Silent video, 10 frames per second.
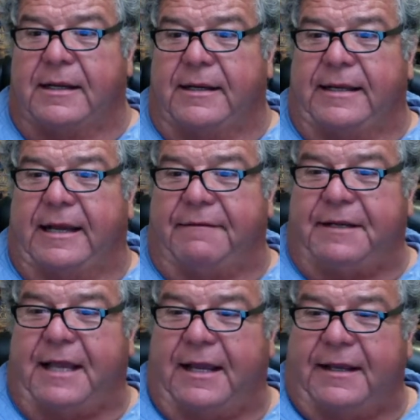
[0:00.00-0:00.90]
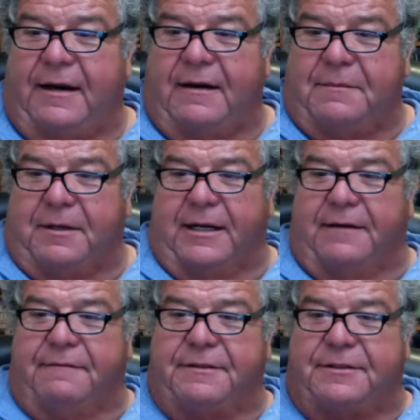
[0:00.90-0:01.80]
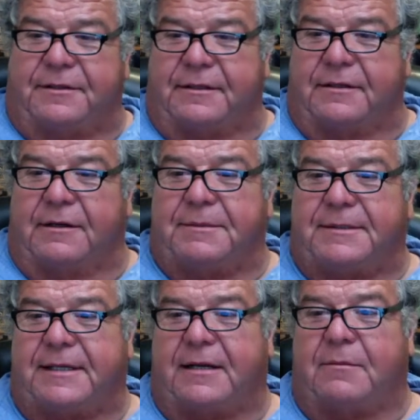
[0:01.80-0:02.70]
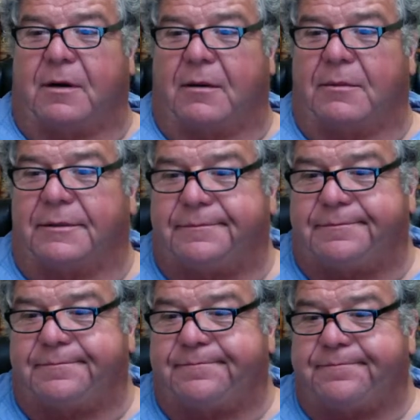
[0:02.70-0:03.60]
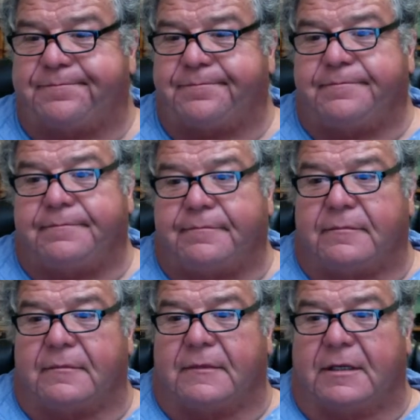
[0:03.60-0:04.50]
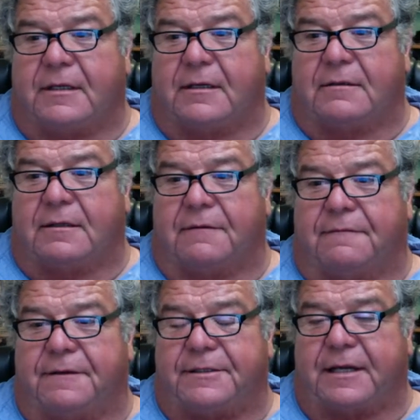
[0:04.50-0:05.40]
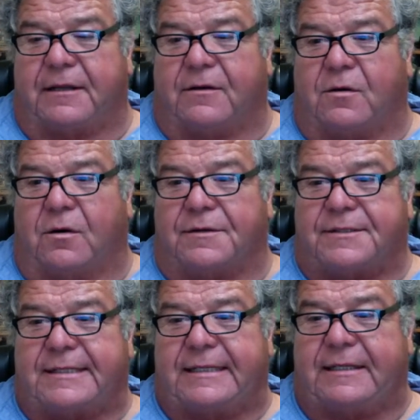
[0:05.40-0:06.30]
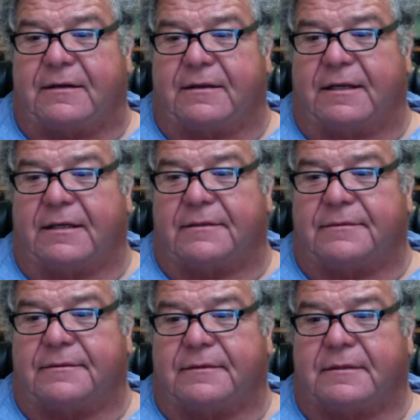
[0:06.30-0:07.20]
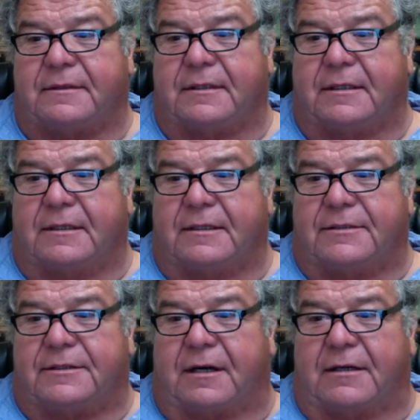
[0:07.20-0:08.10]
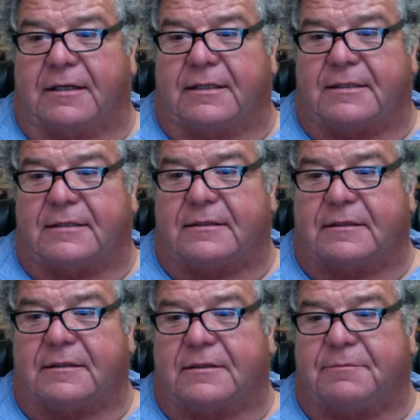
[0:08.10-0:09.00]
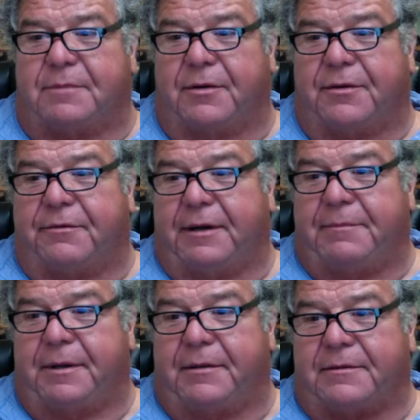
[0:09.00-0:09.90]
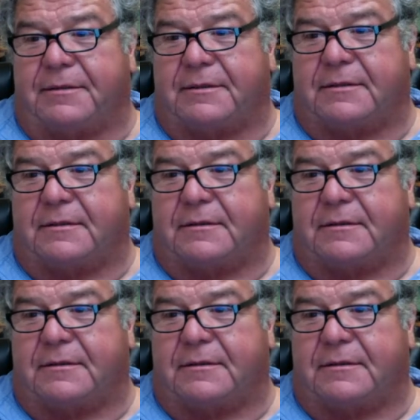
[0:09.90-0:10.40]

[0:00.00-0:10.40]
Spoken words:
Yeah, if you can't get on a boat out of Ventura, go up to Santa Barbara. And go fish out of Coral Sea or the Stardust. Those are both great boats.